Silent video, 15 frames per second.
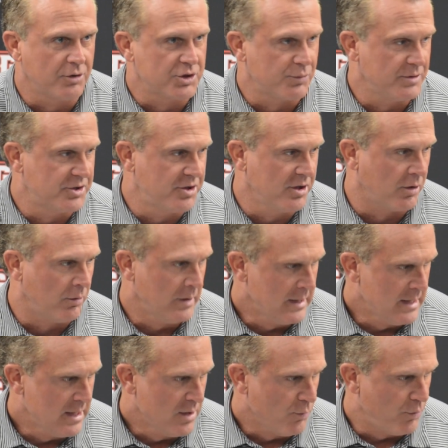because we
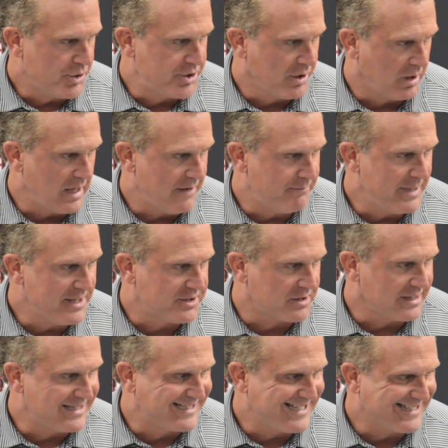still have
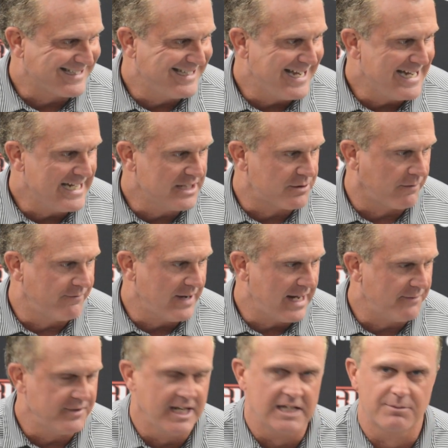basically 6 days or
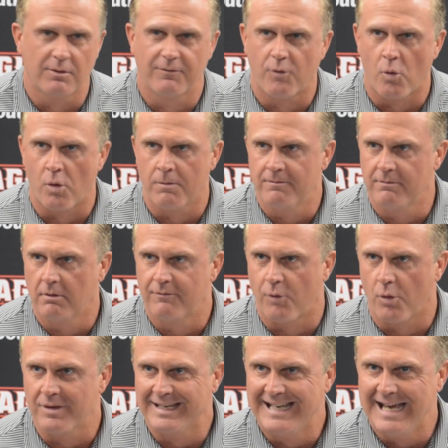5 days before
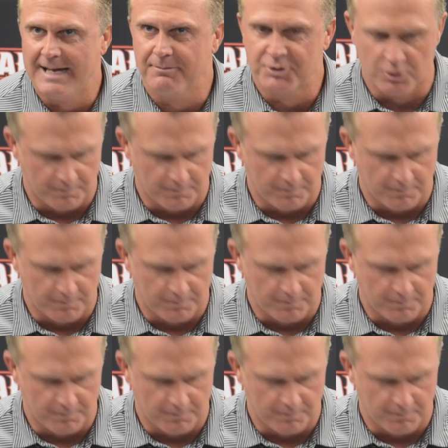the game.